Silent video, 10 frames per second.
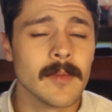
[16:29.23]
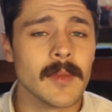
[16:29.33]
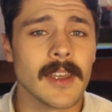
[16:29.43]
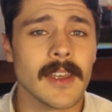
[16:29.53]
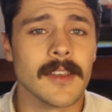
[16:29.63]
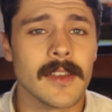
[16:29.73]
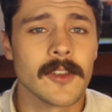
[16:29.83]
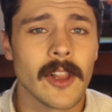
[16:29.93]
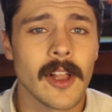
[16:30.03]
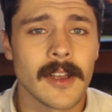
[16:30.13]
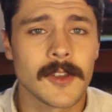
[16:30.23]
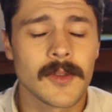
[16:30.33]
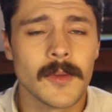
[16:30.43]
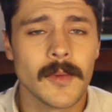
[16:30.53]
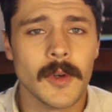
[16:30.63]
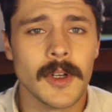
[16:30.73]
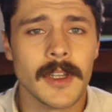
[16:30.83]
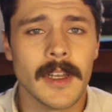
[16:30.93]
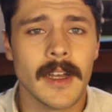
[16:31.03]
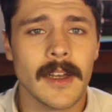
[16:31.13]
because this loss
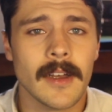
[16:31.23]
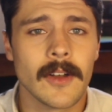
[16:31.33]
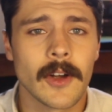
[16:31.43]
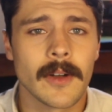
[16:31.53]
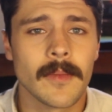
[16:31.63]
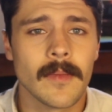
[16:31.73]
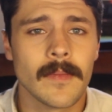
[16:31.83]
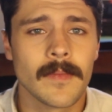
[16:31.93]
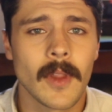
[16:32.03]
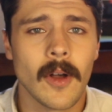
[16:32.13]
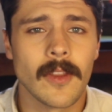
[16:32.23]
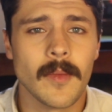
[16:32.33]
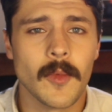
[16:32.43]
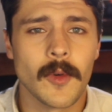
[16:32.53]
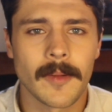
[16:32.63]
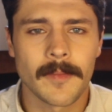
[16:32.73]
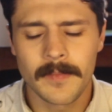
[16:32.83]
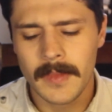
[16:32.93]
would hurt all the more.